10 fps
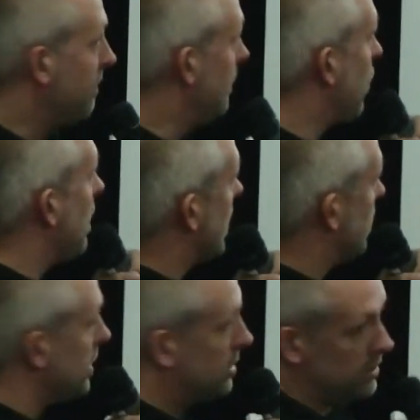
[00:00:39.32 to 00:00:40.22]
If you've got any
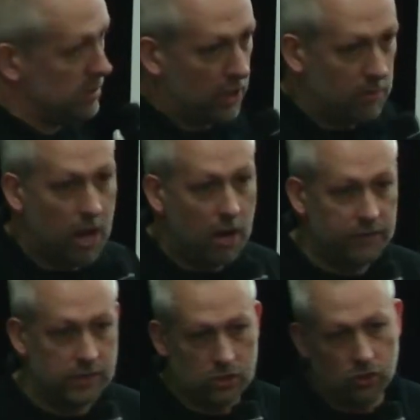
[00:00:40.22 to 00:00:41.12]
questions that come out of
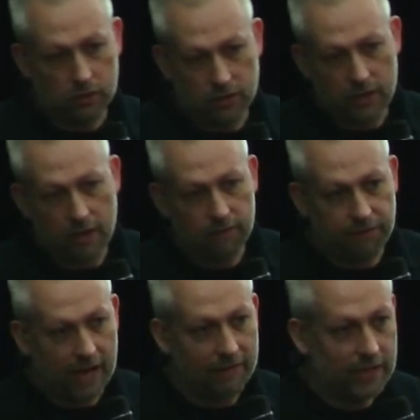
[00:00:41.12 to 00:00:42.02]
this talk that you don't
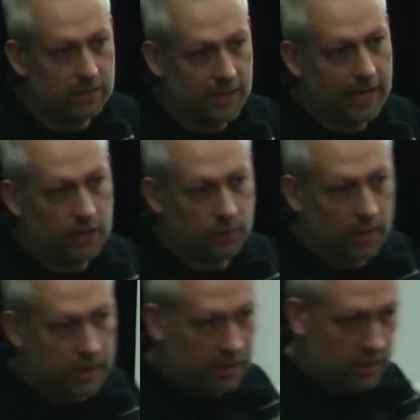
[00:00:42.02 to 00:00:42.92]
feel I've answered
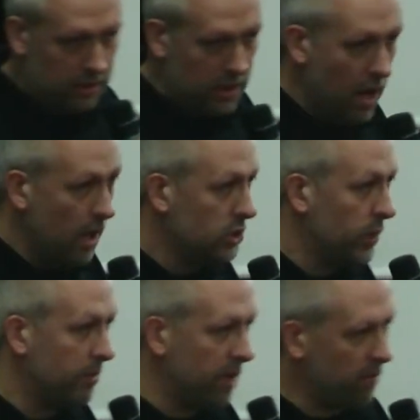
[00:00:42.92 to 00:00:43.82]
adequately, you can
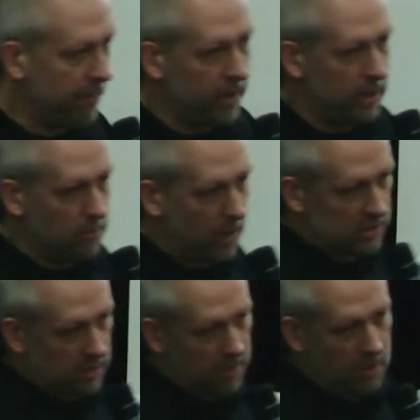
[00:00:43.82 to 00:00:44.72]
tweet me, but better, you might
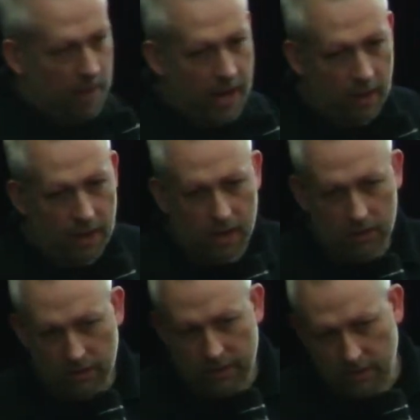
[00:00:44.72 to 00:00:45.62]
send me a mail and
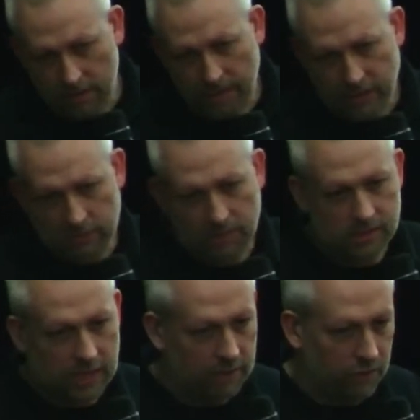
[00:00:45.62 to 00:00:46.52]
I'll either come back to you
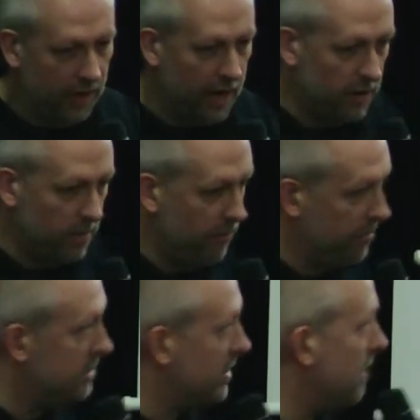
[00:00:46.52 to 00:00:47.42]
myself or get another member
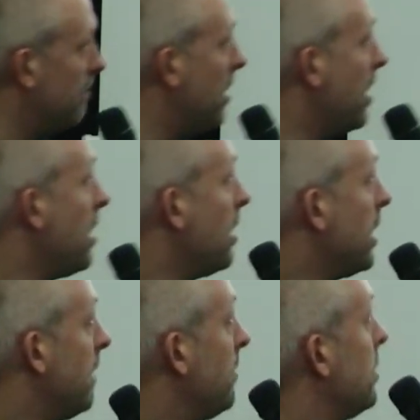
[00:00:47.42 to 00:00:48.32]
of the team
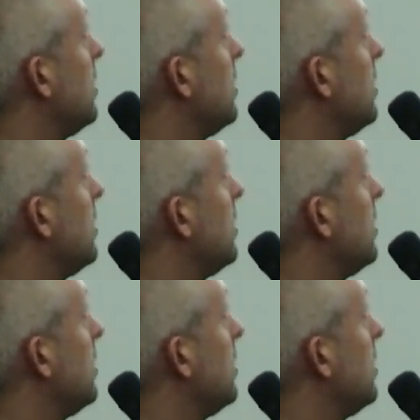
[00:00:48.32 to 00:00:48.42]
here in